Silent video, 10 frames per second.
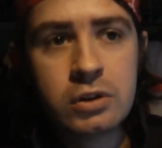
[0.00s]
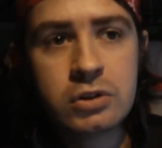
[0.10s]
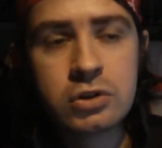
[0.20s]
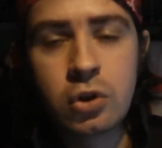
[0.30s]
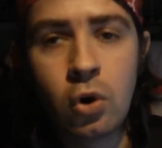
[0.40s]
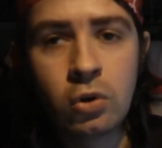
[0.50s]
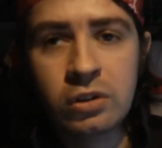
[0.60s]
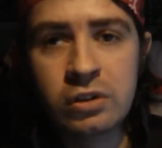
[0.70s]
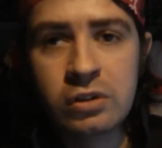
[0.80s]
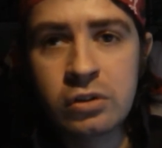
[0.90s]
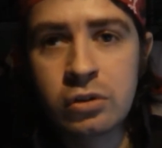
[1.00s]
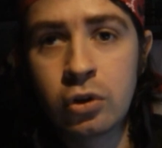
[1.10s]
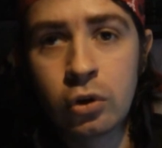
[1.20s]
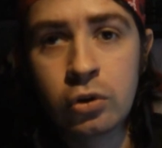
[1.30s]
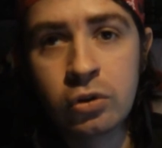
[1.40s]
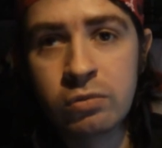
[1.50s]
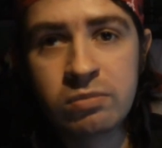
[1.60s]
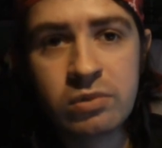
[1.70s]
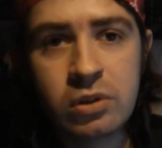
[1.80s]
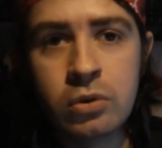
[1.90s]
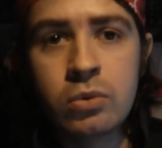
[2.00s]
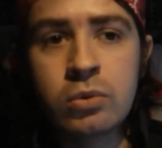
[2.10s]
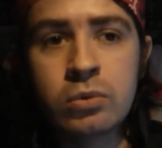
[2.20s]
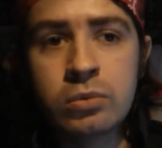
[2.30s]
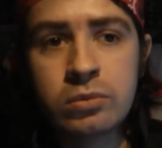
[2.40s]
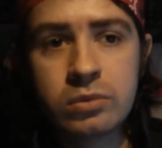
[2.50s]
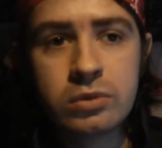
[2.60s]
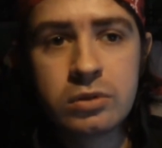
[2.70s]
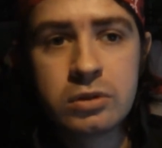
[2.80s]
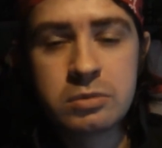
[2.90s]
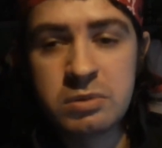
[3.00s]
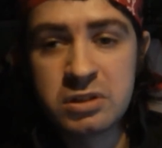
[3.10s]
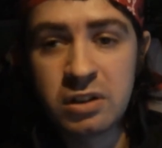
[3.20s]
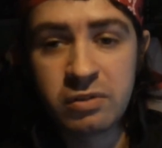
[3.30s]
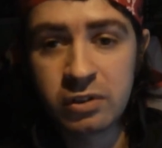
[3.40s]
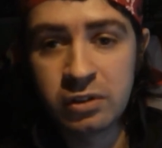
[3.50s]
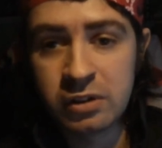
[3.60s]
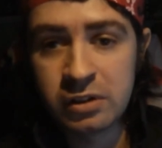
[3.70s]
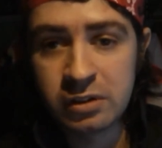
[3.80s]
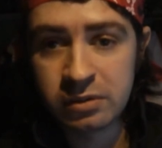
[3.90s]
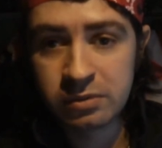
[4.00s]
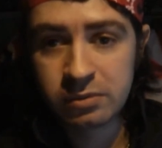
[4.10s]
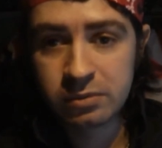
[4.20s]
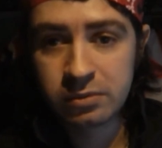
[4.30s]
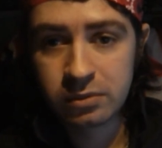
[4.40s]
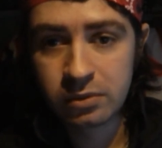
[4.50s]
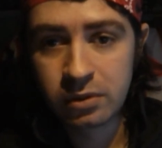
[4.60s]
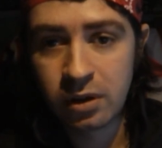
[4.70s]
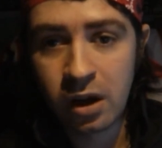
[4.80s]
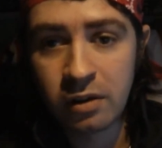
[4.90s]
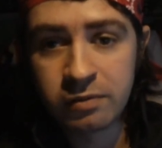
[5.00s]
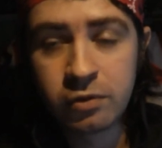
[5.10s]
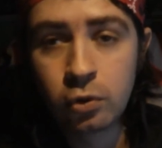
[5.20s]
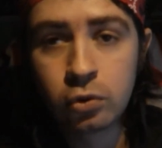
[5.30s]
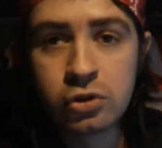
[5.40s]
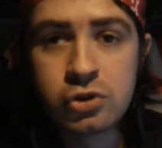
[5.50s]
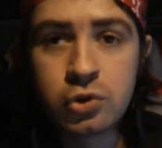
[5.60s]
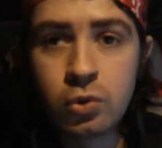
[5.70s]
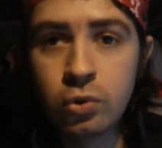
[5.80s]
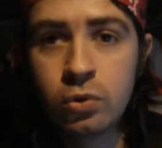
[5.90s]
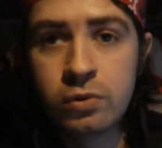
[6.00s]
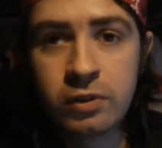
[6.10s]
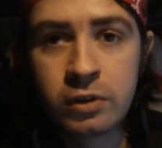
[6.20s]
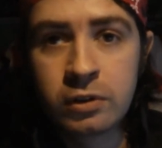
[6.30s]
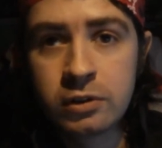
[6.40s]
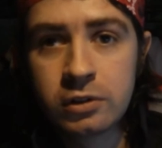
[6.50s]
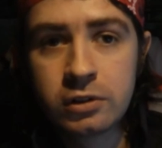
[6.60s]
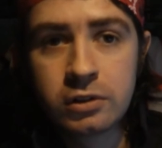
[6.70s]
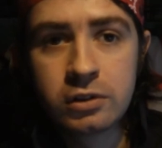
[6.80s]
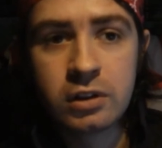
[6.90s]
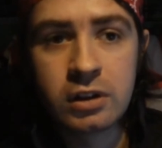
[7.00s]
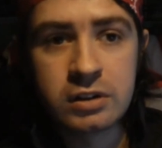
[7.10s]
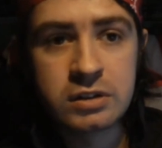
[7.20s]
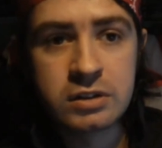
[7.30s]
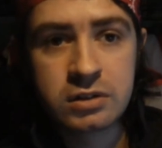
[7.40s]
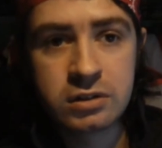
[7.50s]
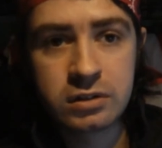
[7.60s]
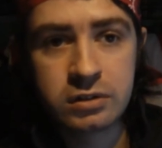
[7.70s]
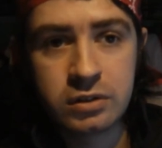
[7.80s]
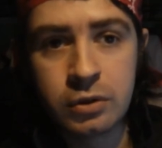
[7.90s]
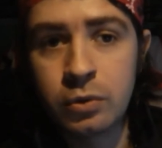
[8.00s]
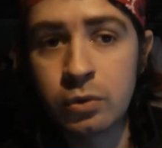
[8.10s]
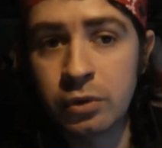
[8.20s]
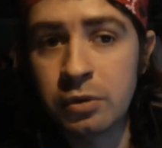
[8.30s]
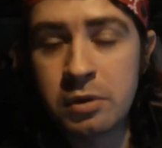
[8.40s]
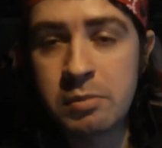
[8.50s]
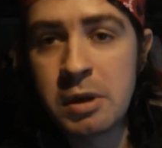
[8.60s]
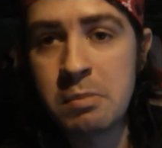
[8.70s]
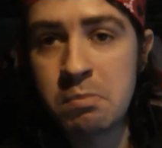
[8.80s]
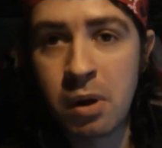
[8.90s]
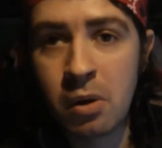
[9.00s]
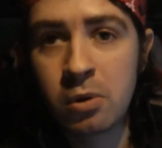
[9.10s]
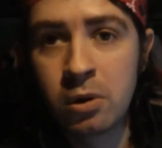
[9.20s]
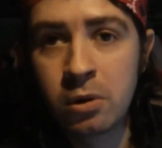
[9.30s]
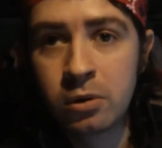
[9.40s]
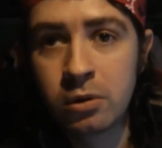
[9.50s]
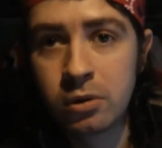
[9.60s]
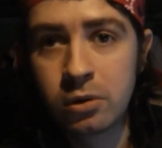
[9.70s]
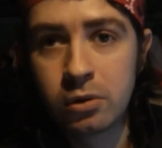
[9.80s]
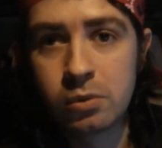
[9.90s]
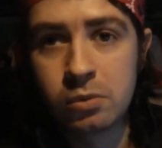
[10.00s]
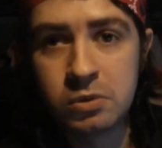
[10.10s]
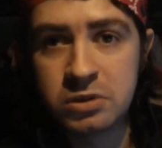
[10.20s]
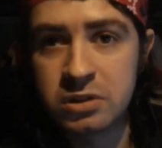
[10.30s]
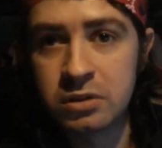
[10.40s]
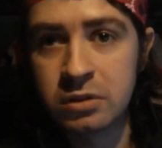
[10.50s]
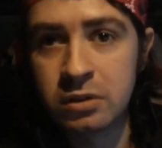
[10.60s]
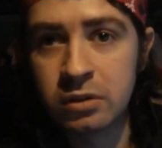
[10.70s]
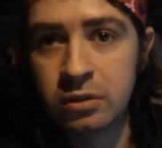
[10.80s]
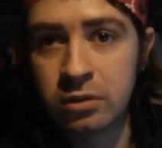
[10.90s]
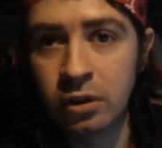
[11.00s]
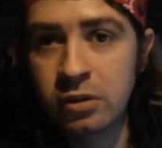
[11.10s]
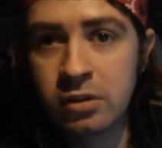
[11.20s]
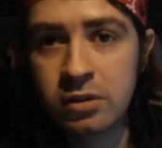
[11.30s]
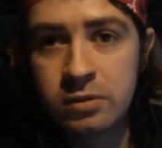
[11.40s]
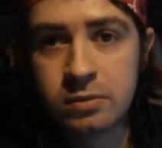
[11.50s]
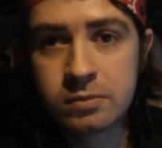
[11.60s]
Scotland couldn't, you know, specifically have full control over, as, you know, the main power was in London.